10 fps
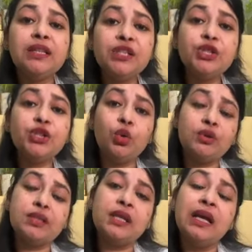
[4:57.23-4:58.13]
This
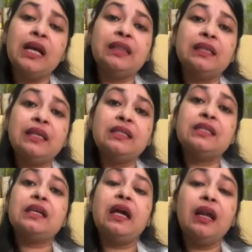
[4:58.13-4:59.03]
shows that there's
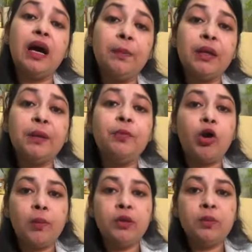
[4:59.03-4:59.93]
this alarming
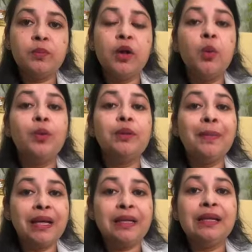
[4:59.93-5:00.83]
problem with
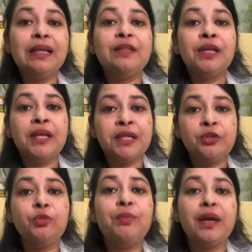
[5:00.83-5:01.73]
mental health
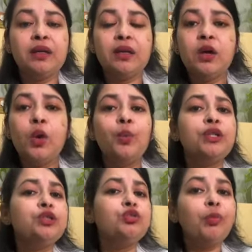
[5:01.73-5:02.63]
related to men,
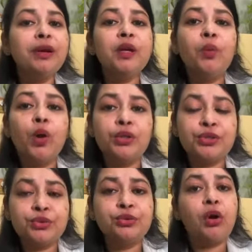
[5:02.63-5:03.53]
which nobody
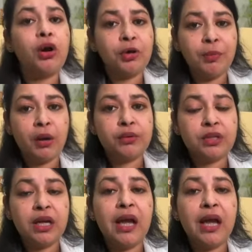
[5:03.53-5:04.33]
wants to talk about.